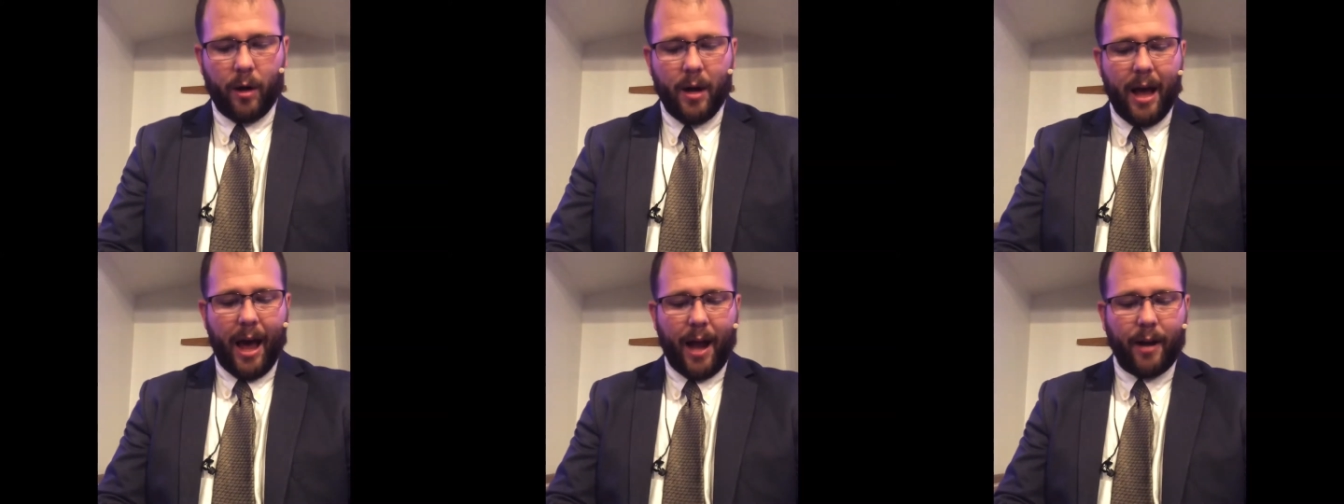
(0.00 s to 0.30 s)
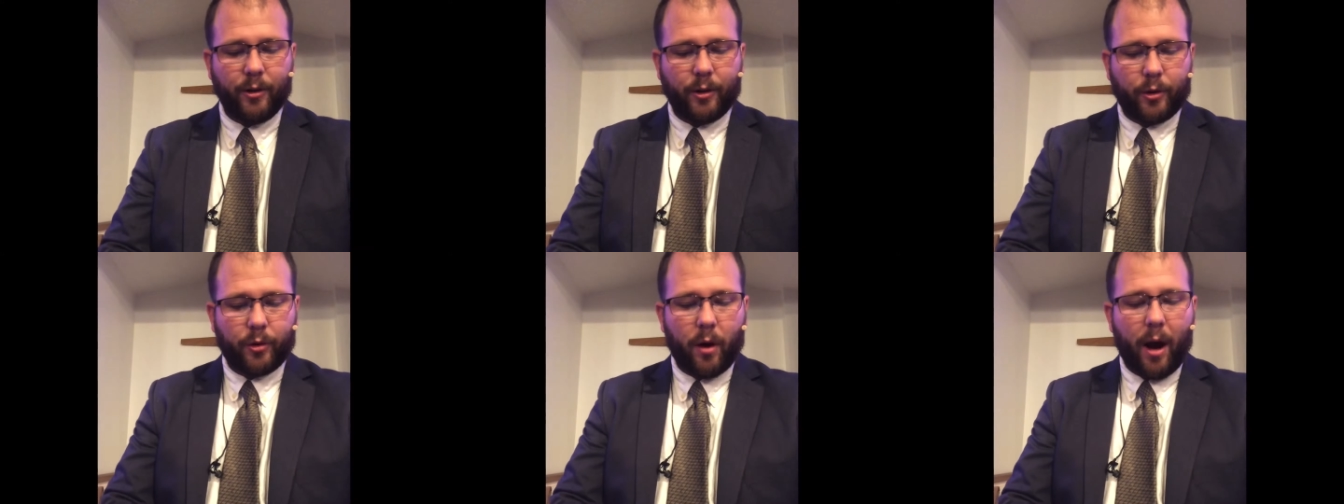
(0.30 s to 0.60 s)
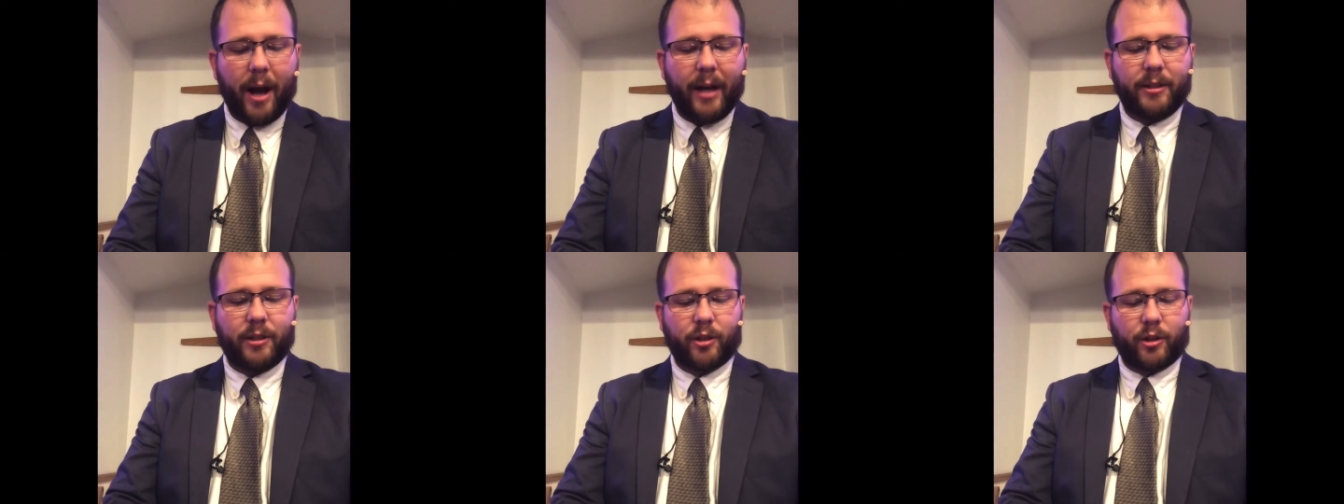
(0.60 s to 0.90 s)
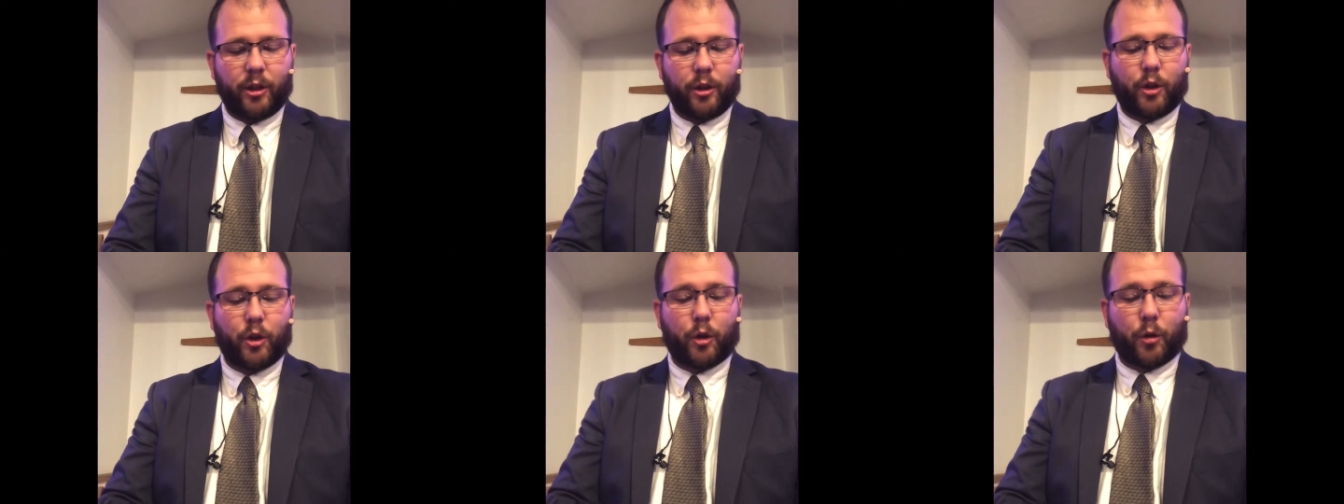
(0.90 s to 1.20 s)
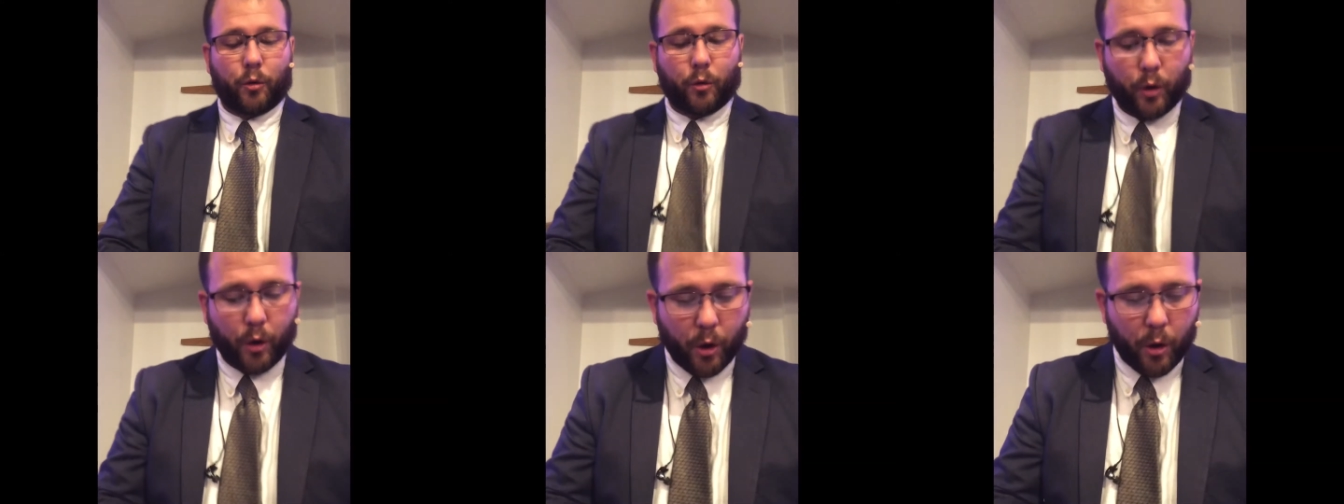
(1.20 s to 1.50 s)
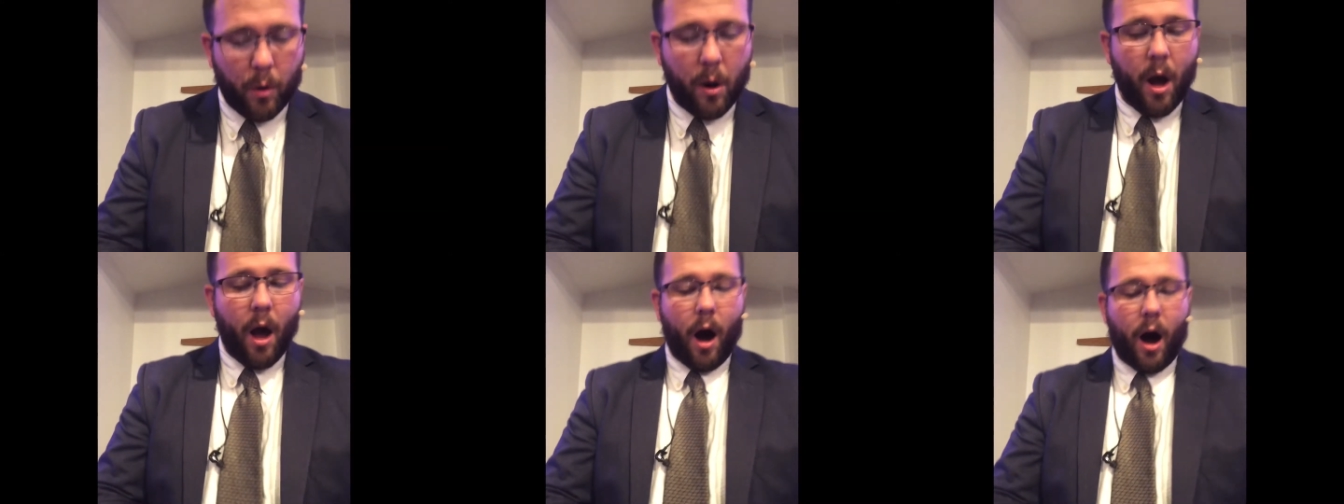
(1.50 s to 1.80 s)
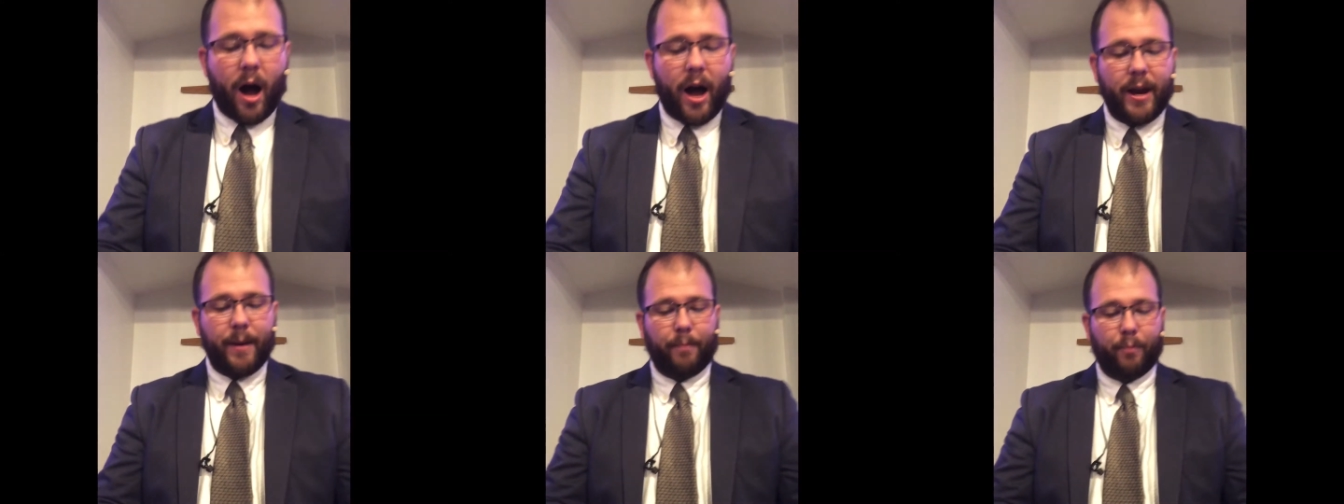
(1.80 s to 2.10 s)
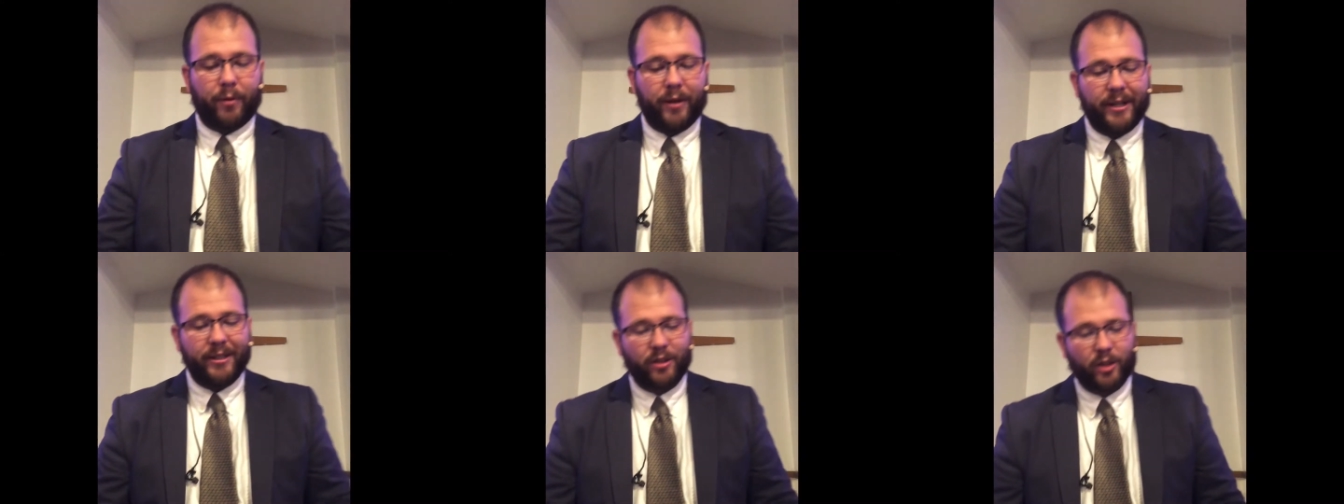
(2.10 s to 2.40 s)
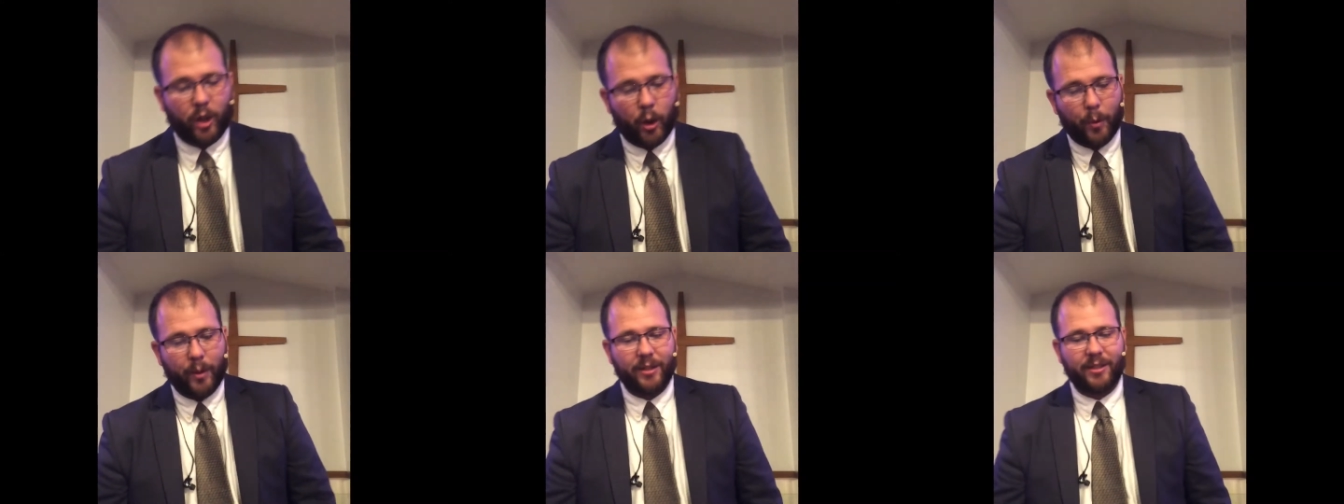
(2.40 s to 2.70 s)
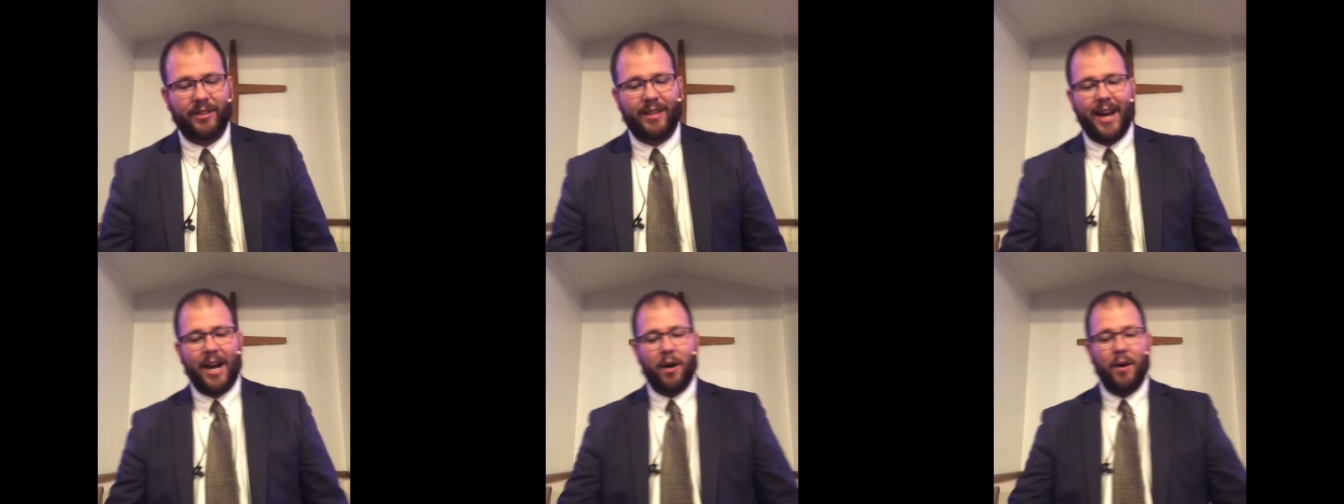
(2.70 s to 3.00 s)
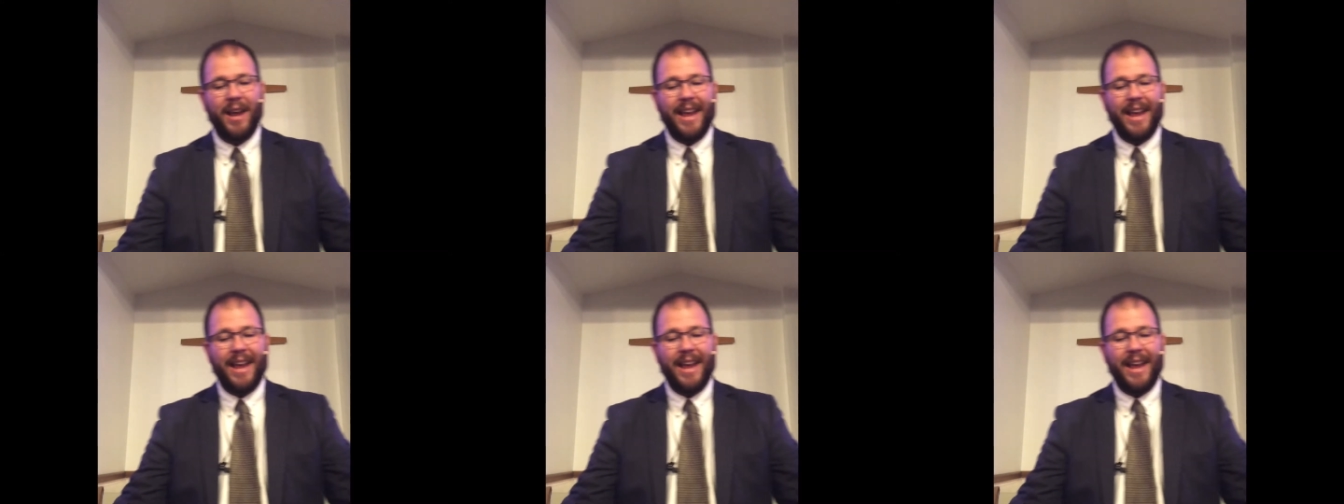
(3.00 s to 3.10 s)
and Christ, the true high priest, who is there